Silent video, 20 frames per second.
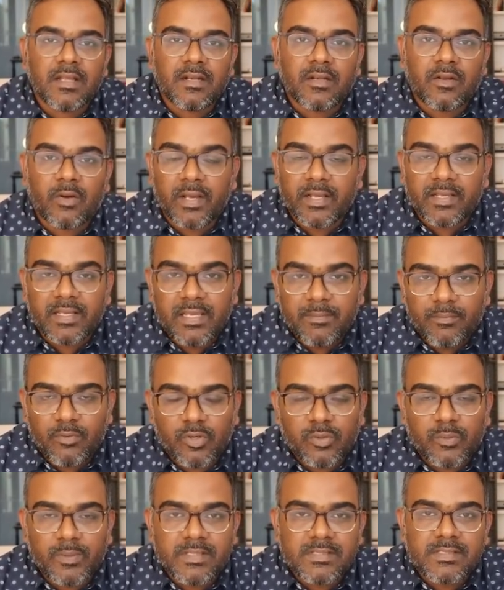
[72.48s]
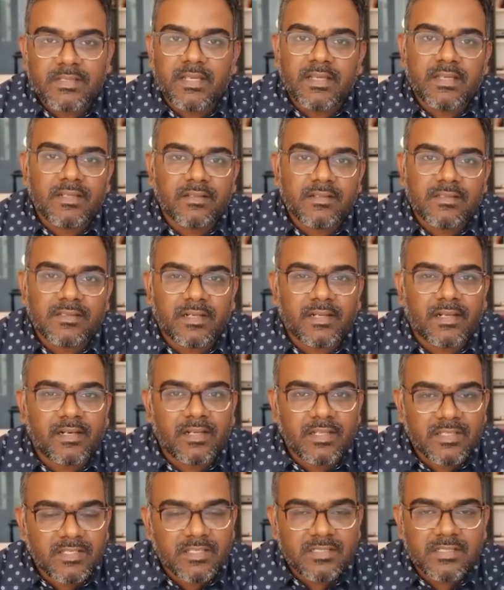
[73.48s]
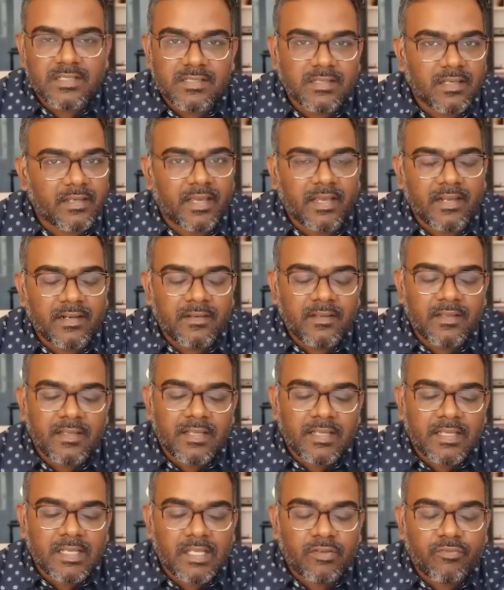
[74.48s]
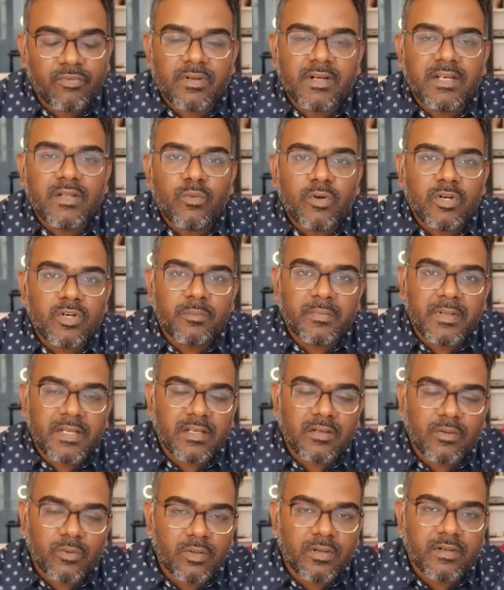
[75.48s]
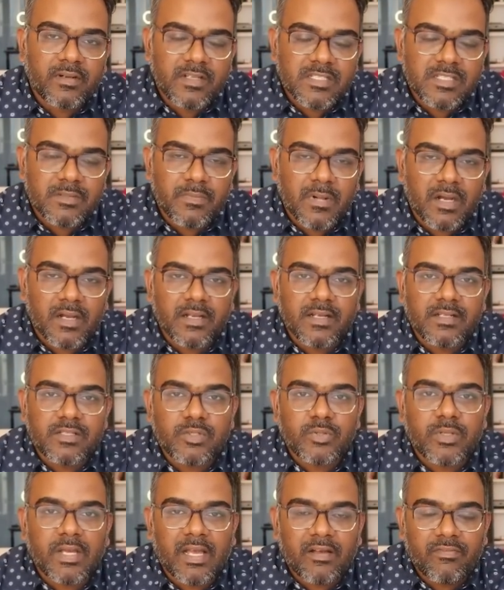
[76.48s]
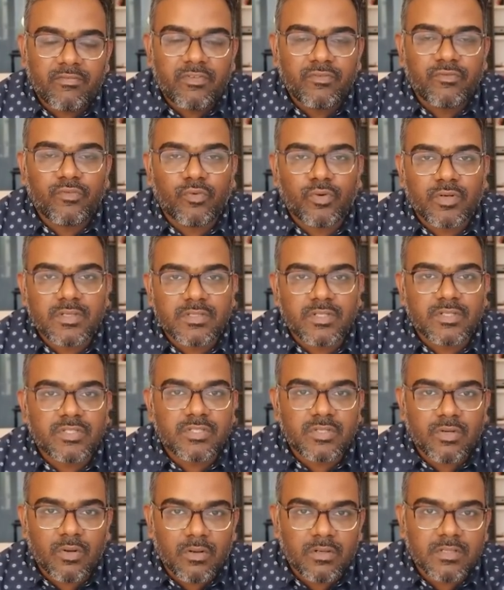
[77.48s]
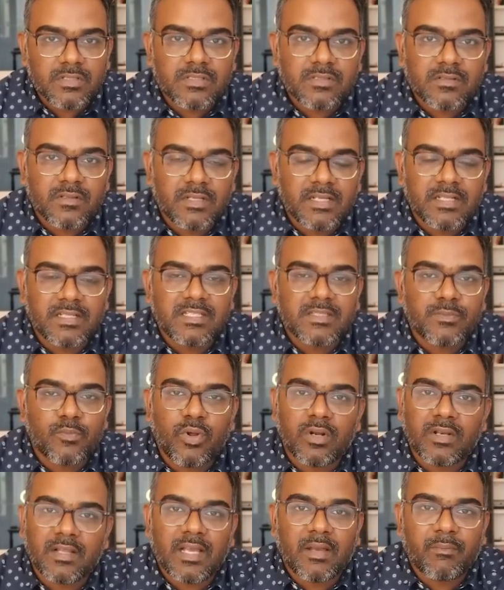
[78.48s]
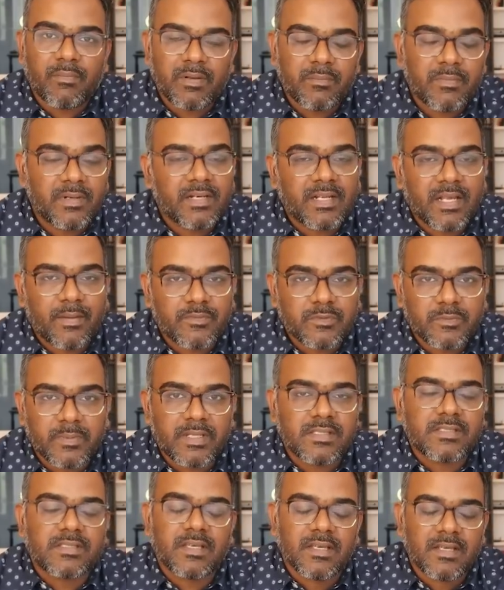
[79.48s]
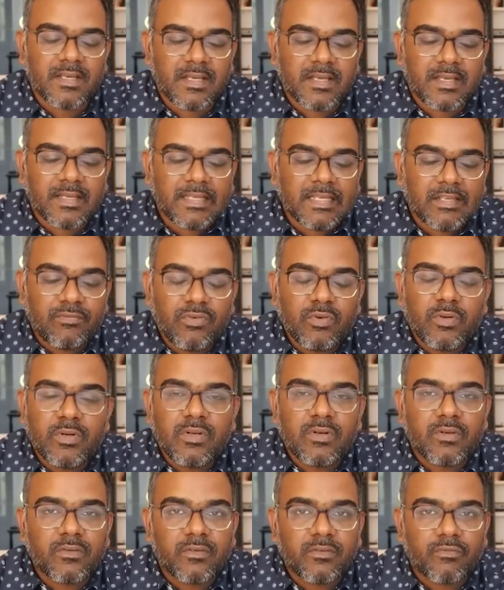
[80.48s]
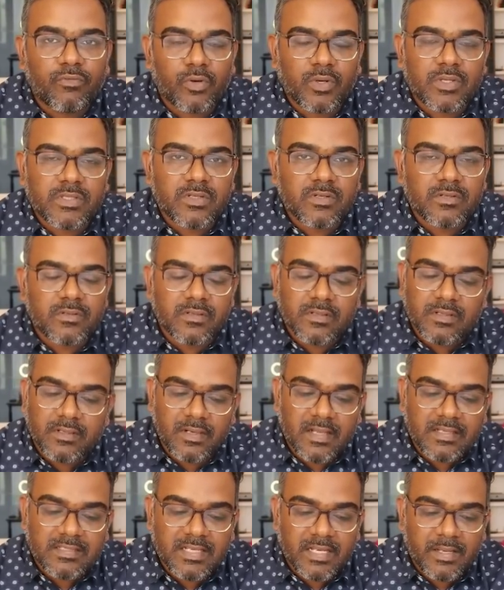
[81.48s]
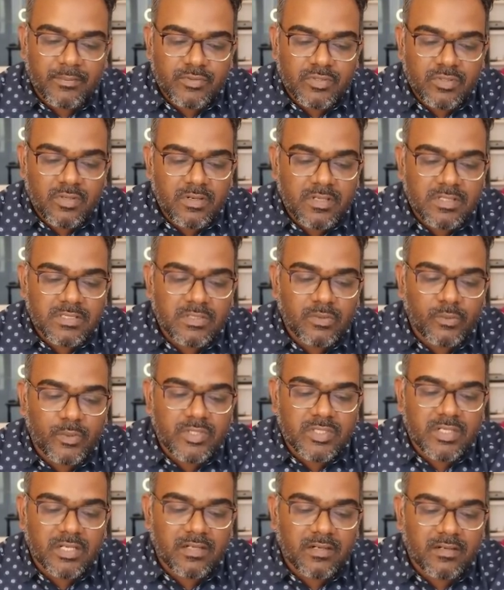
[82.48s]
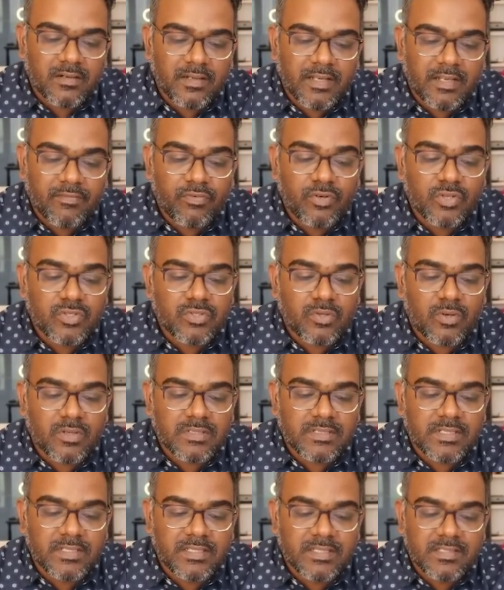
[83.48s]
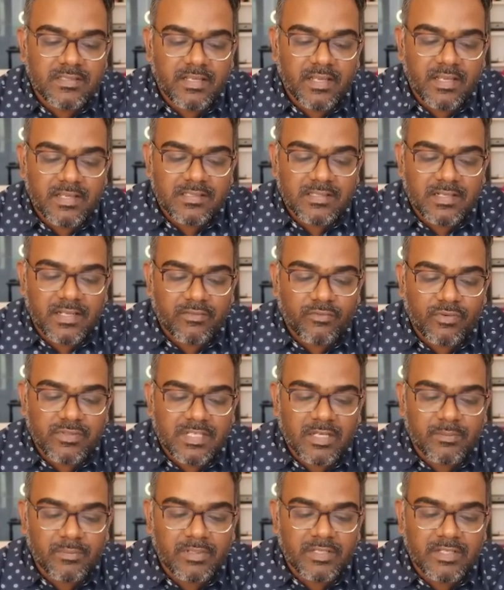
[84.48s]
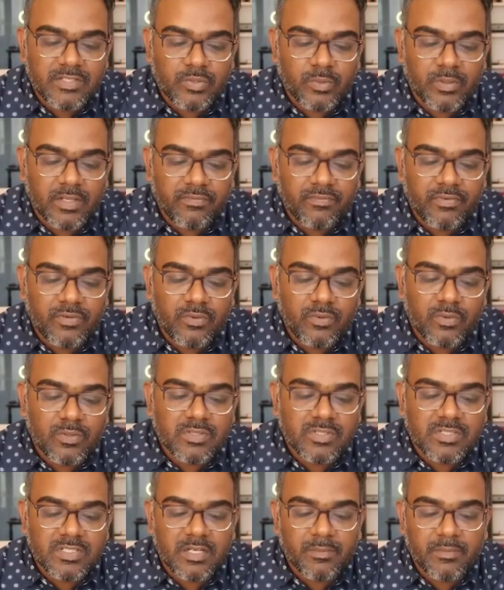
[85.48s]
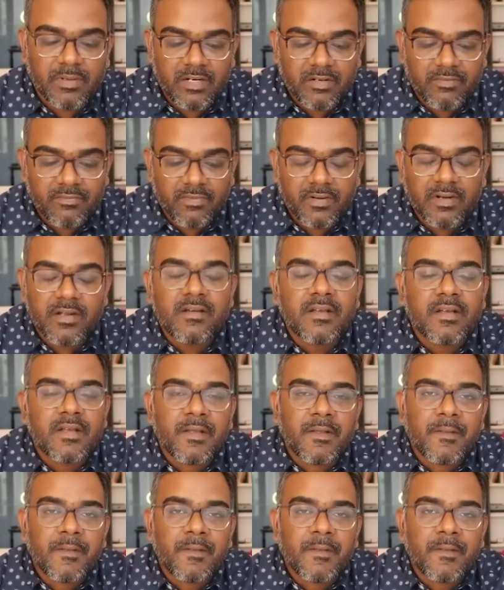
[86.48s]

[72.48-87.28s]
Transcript: Now, I keep always saying this and I'll insist this again. If you really want to make good returns in markets, you have to focus on stocks in the small cap and mid cap space. If you're going to focus on large cap stocks, which are F&O stocks in this case, like for example, these two are F&O, also GMR Infra.